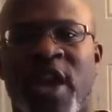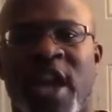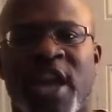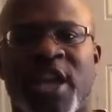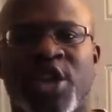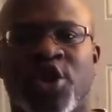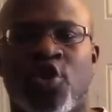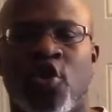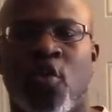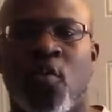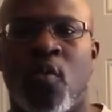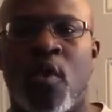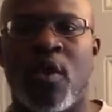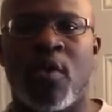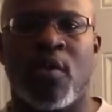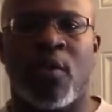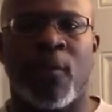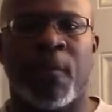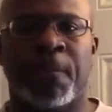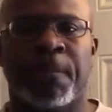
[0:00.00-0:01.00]
in your
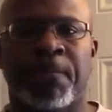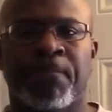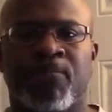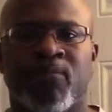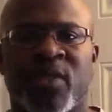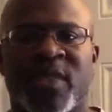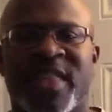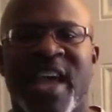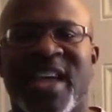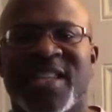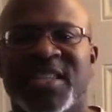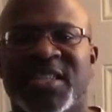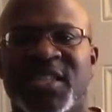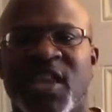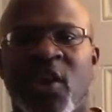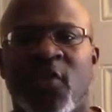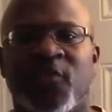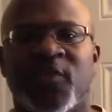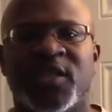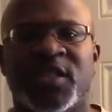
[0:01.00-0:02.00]
world. That's
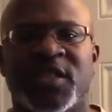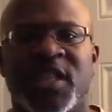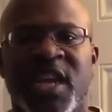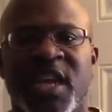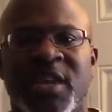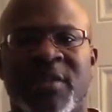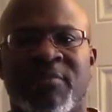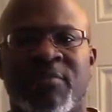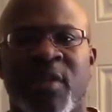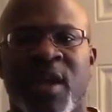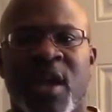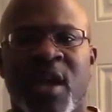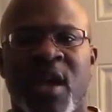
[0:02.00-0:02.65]
self-esteem.